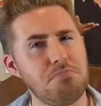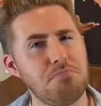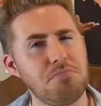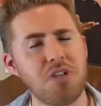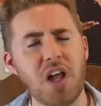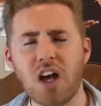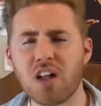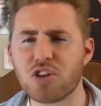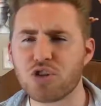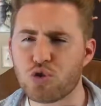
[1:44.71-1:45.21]

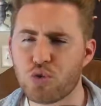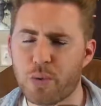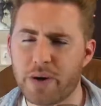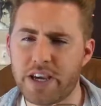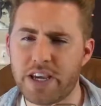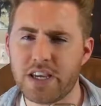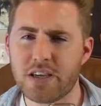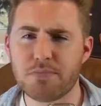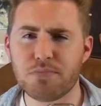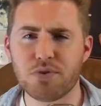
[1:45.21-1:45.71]
not
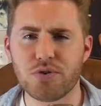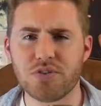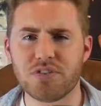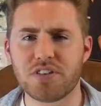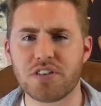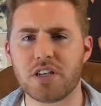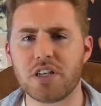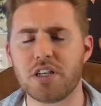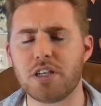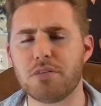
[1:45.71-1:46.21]
twang per
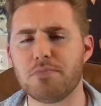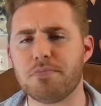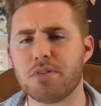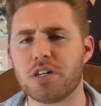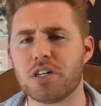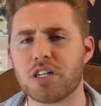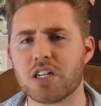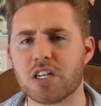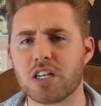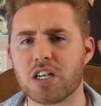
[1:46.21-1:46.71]
se,
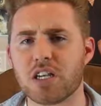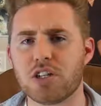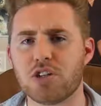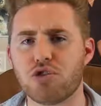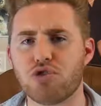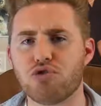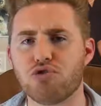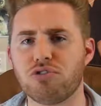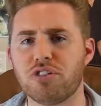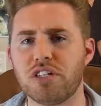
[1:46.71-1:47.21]
but a
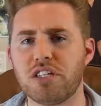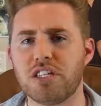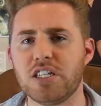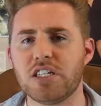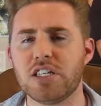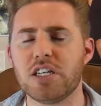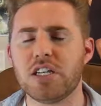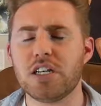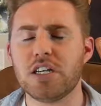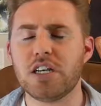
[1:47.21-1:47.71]

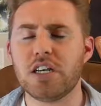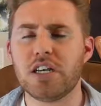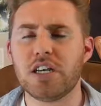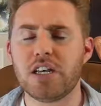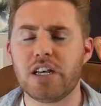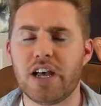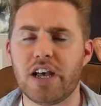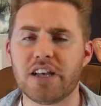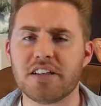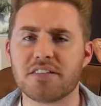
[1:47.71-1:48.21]

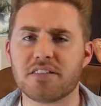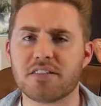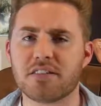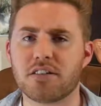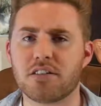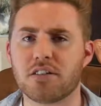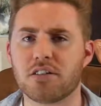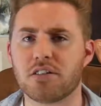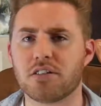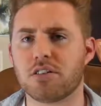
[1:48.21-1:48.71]
country-esque